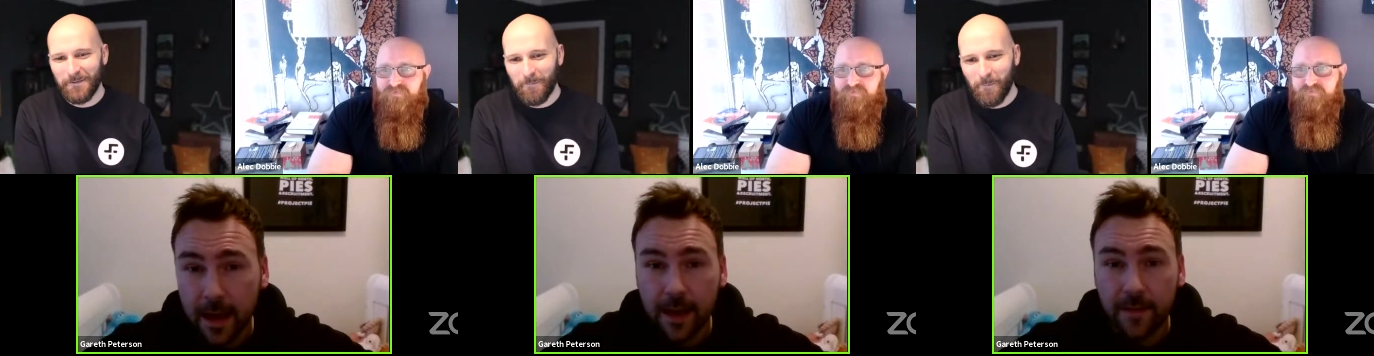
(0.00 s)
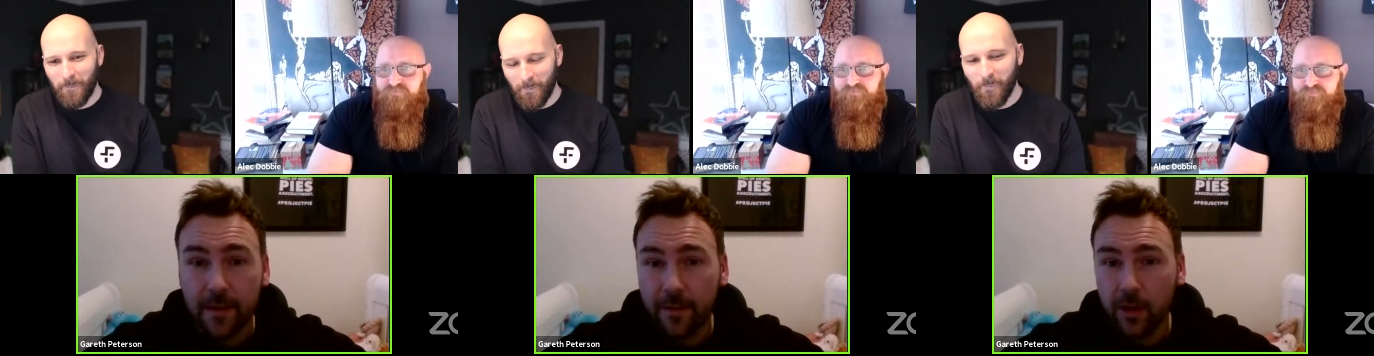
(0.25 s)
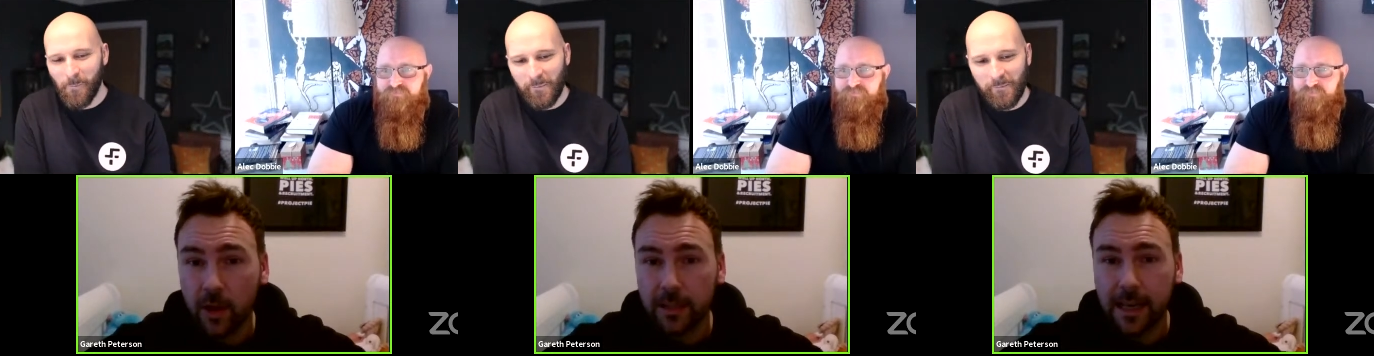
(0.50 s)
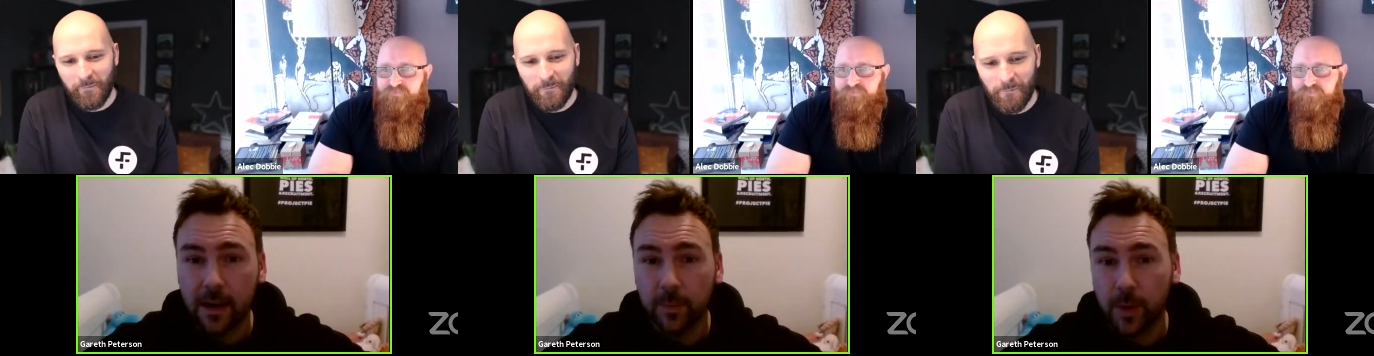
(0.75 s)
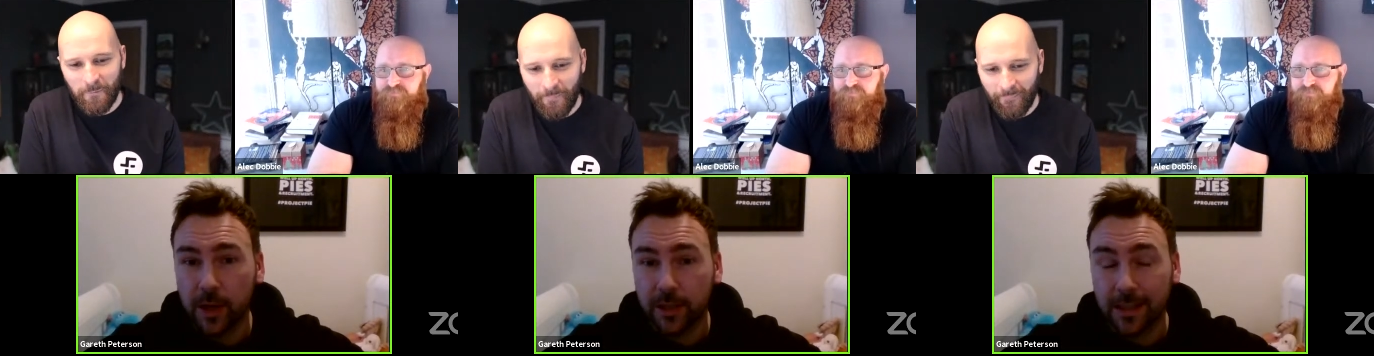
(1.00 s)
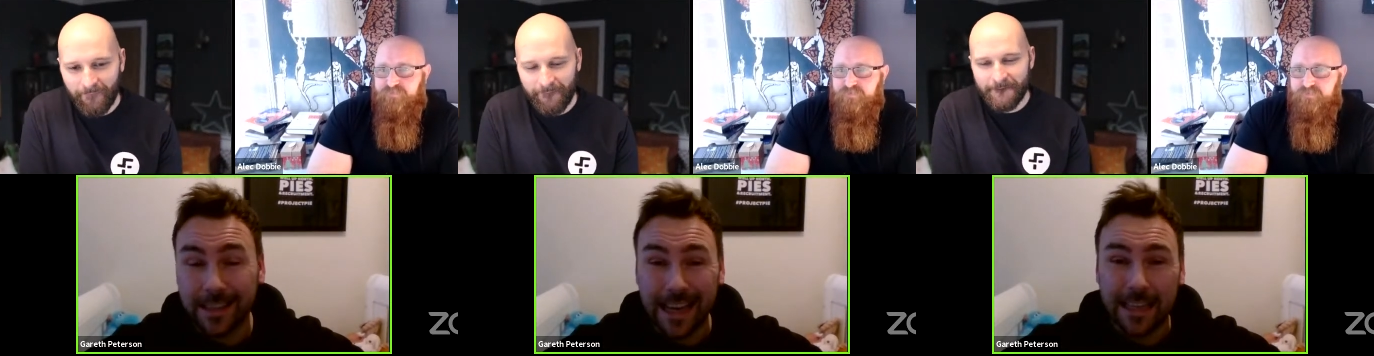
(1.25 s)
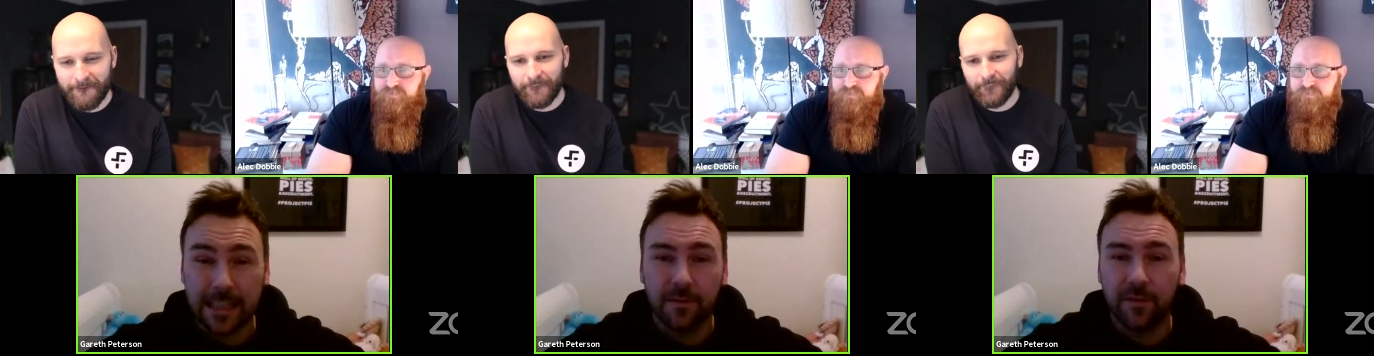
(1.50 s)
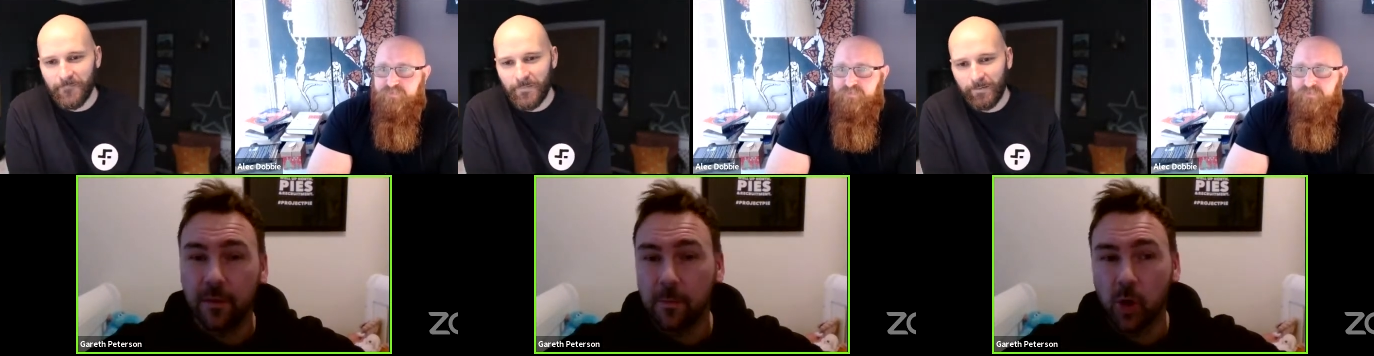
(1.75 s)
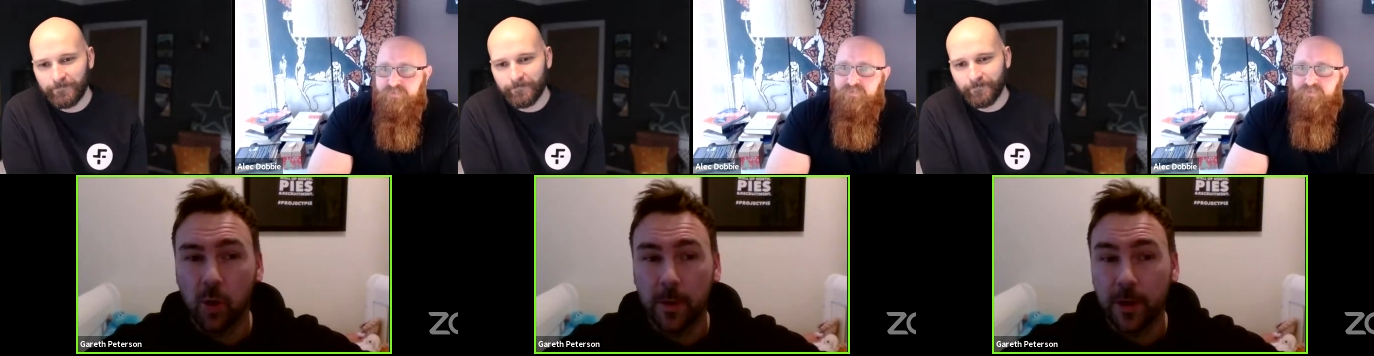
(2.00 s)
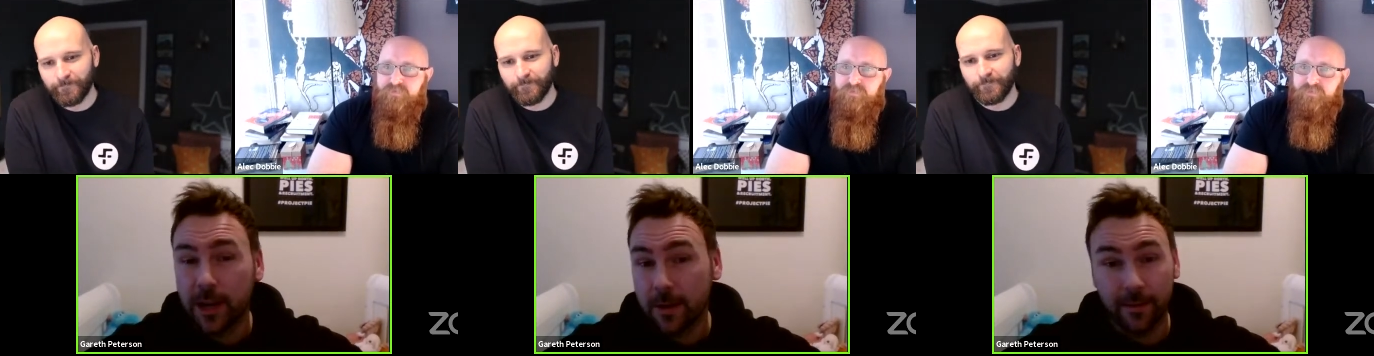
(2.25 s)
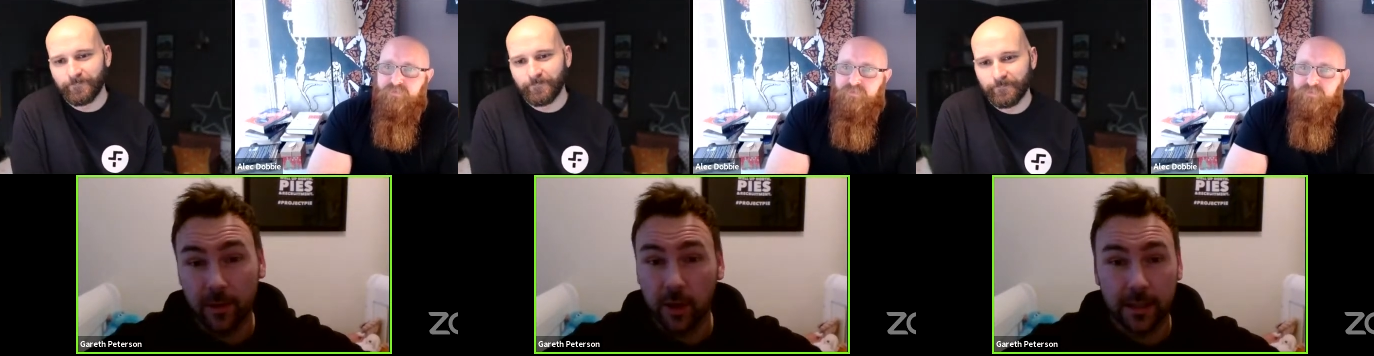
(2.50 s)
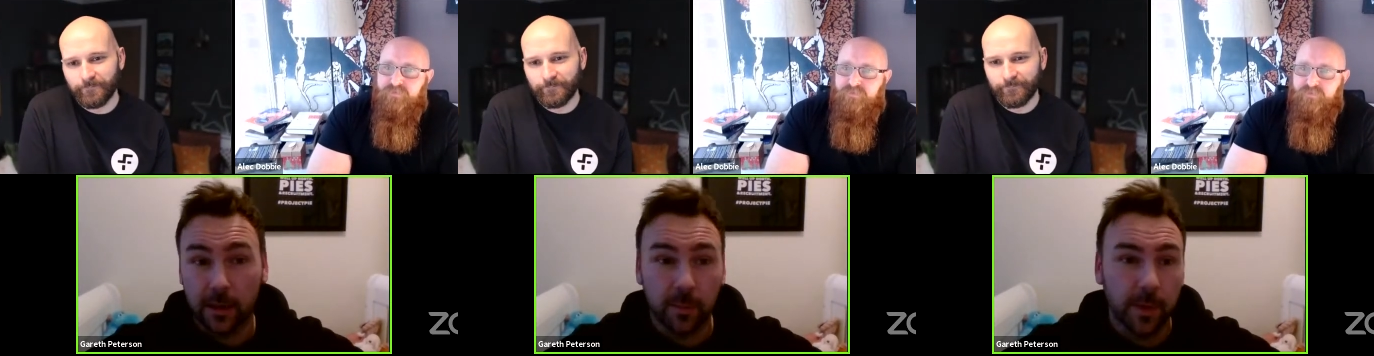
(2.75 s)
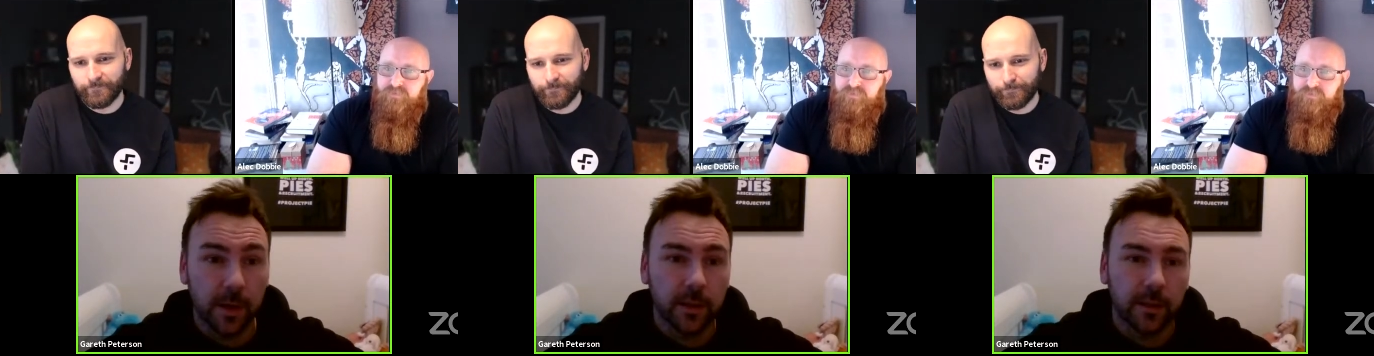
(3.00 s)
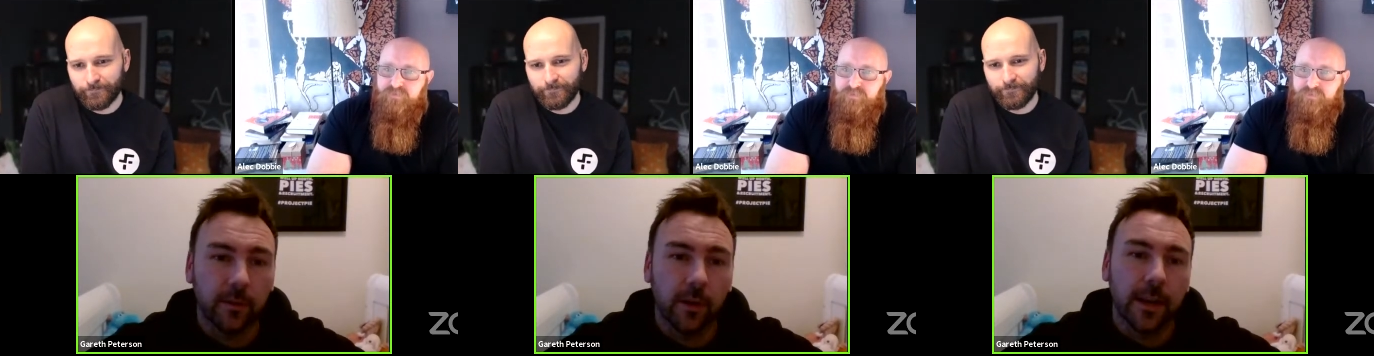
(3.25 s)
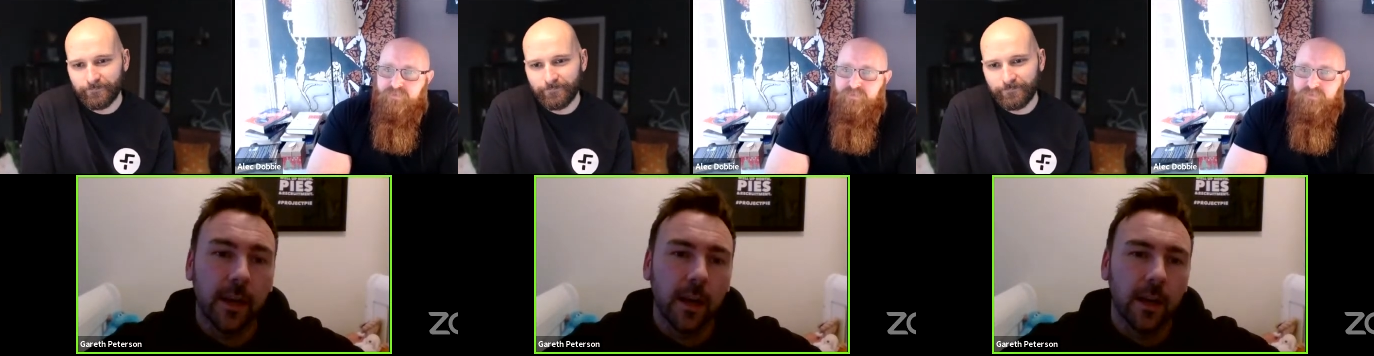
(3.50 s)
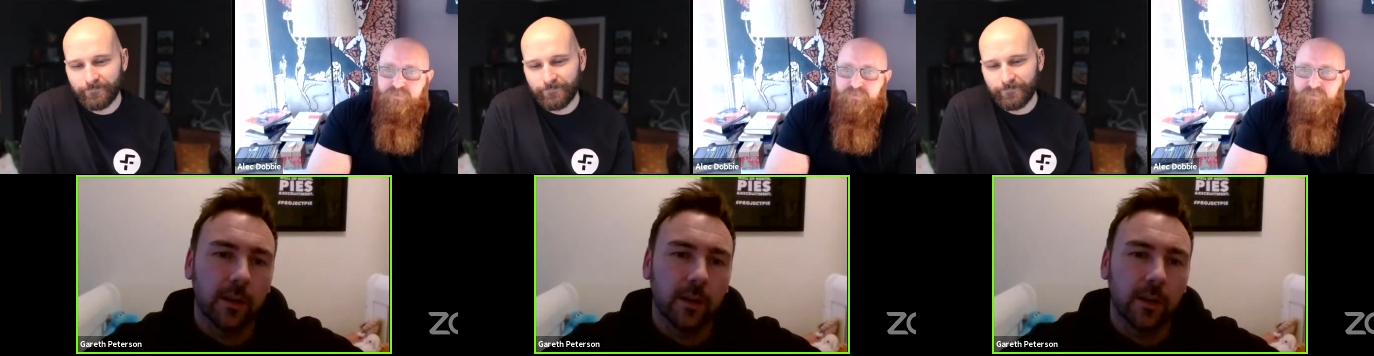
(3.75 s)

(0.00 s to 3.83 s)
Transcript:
Speaker 1: If you haven't got a salesperson that's asking for more money, you haven't got a salesperson, right?